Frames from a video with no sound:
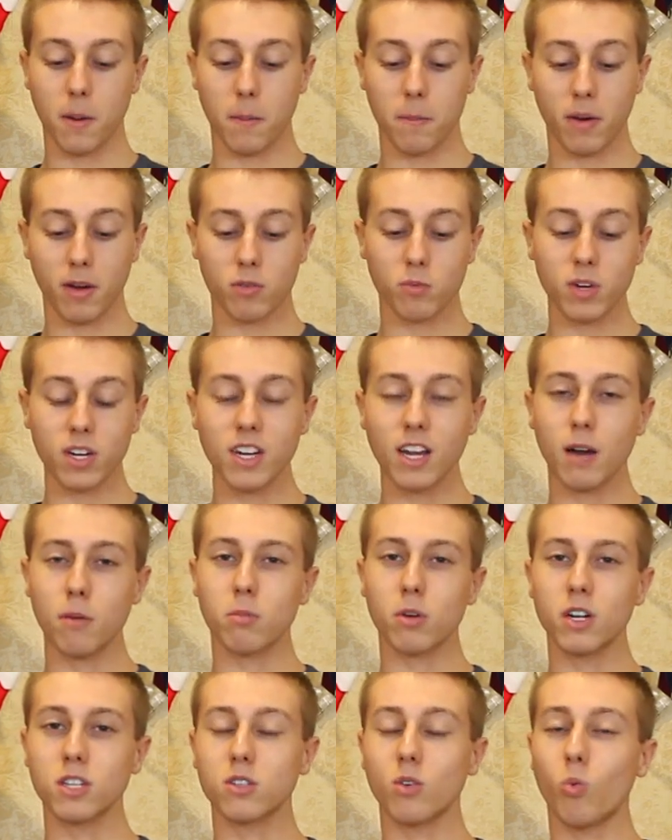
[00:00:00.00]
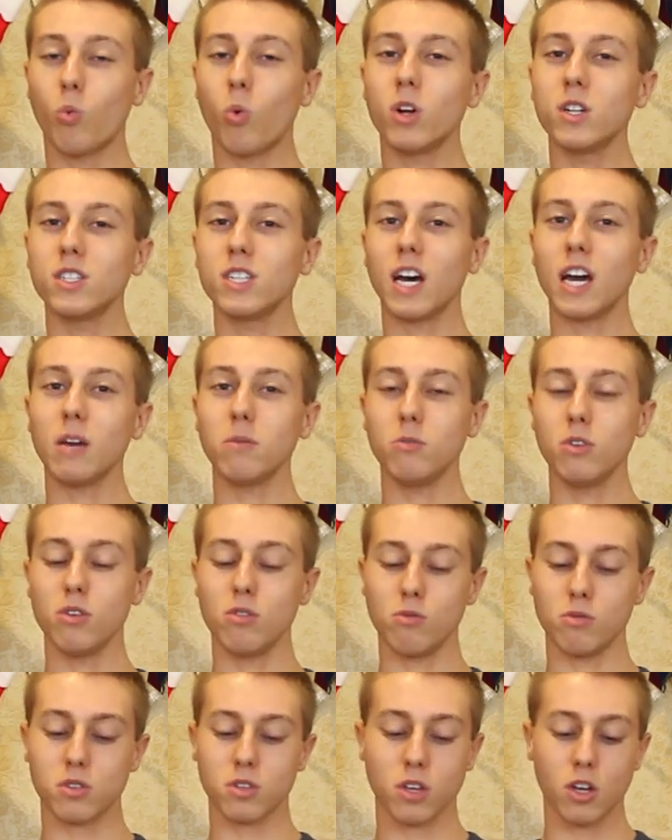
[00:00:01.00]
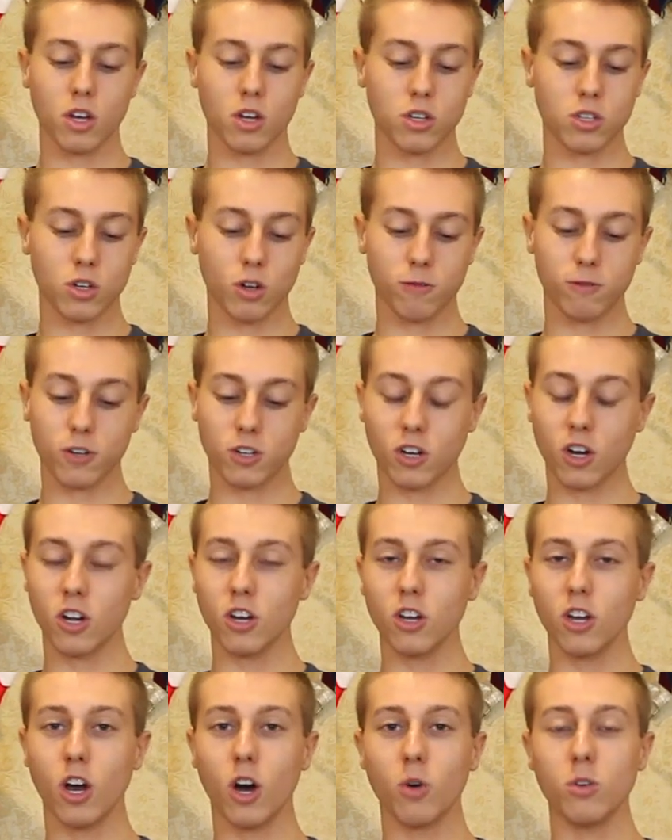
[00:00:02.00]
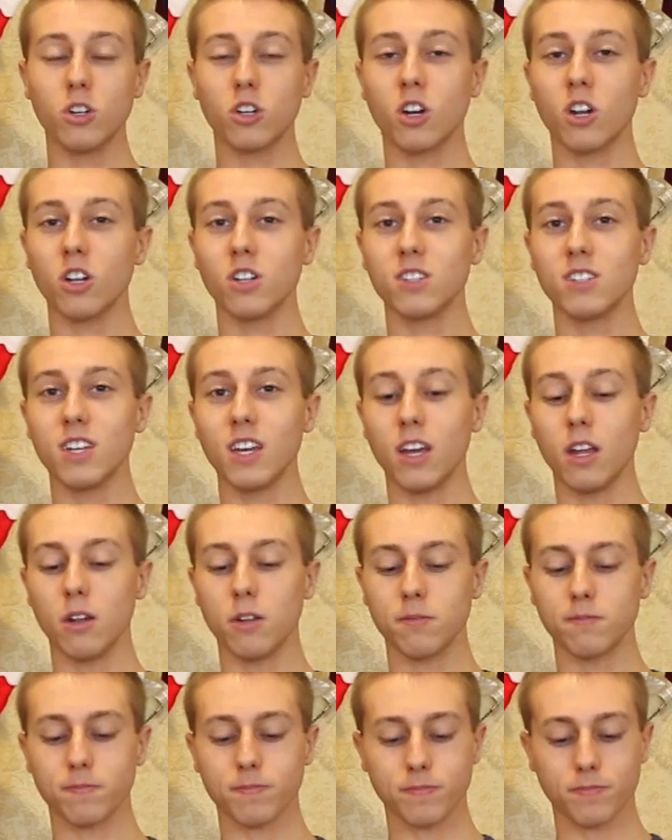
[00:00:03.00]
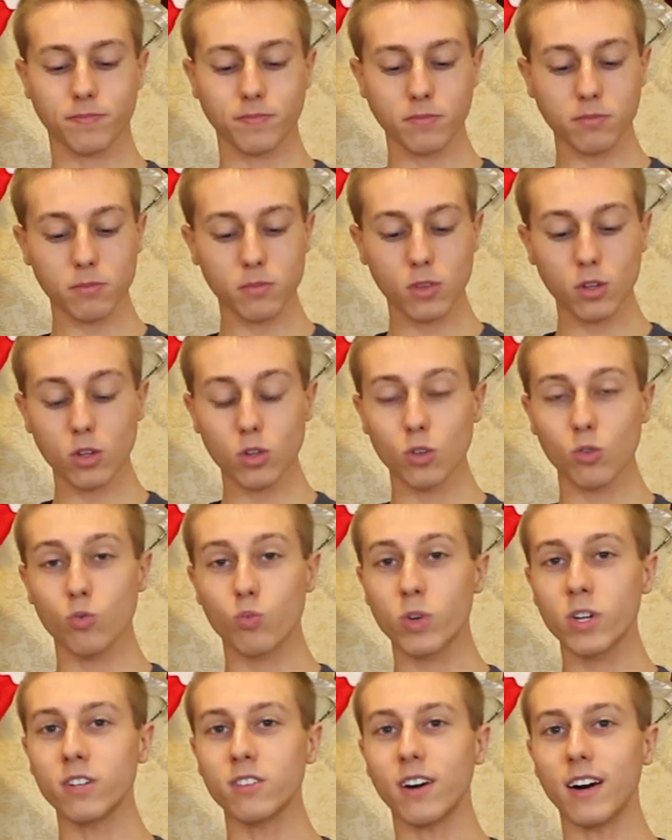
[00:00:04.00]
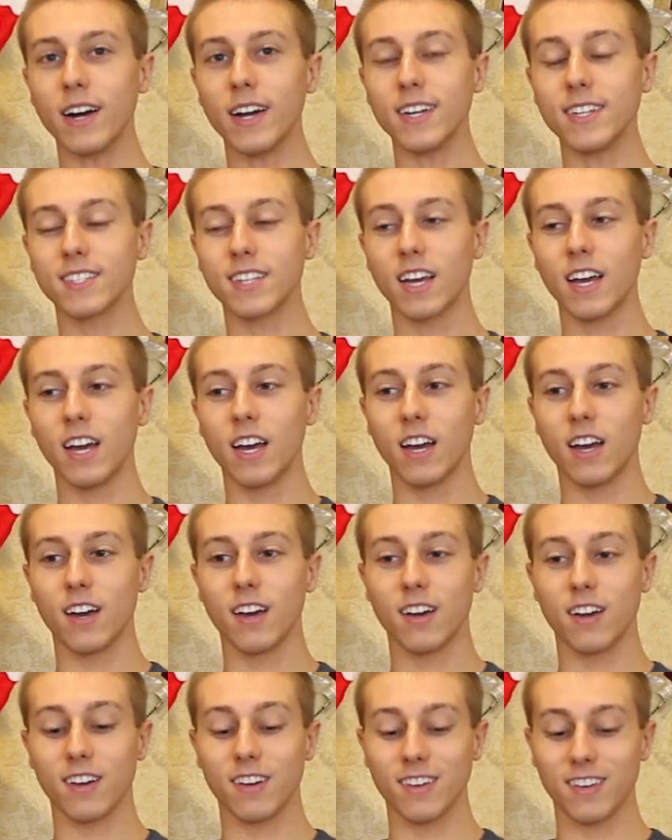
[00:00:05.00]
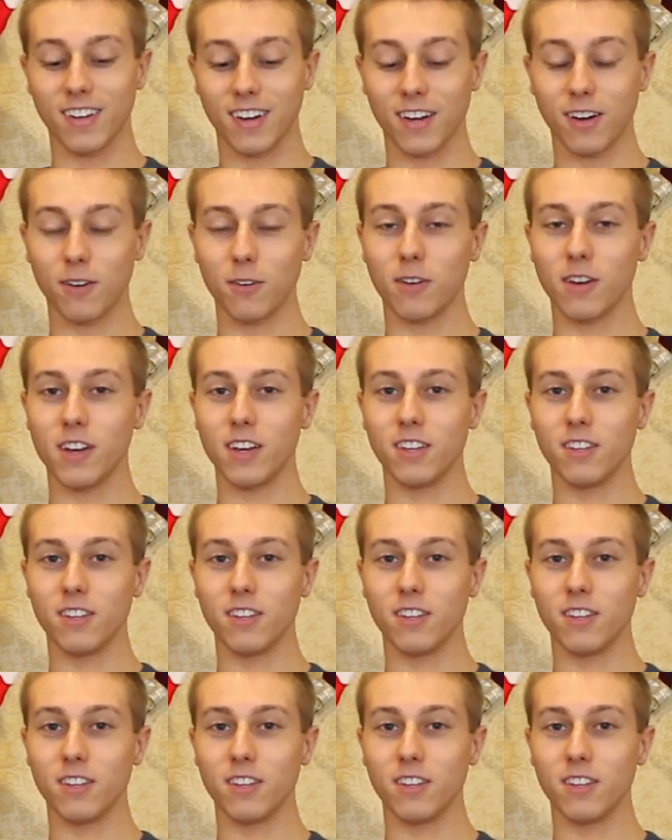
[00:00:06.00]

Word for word: But remember, it's a one-time use. So if you're gonna go and you're gonna send, realize, you know,